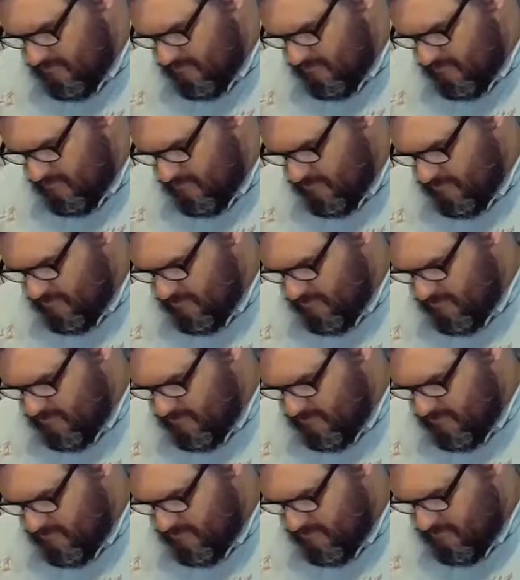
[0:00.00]
No, for the
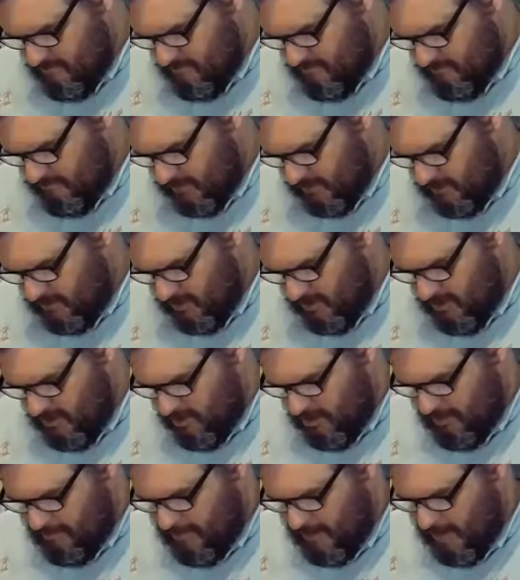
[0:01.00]
rivets, we actually put
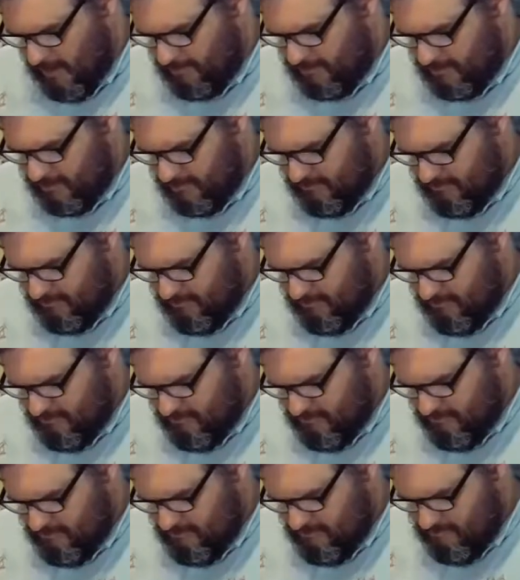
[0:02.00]
them on the outside
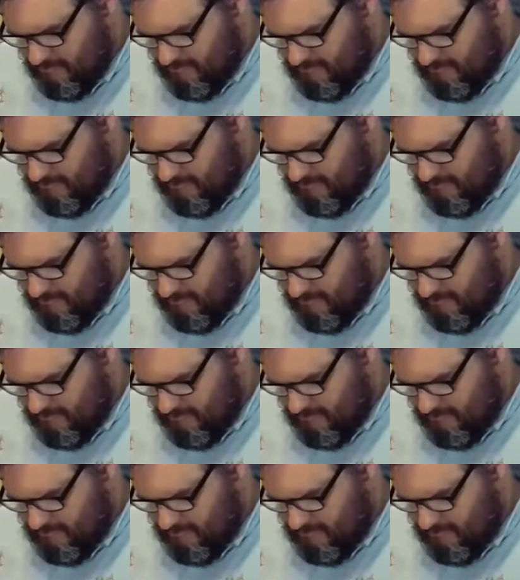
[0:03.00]
edge.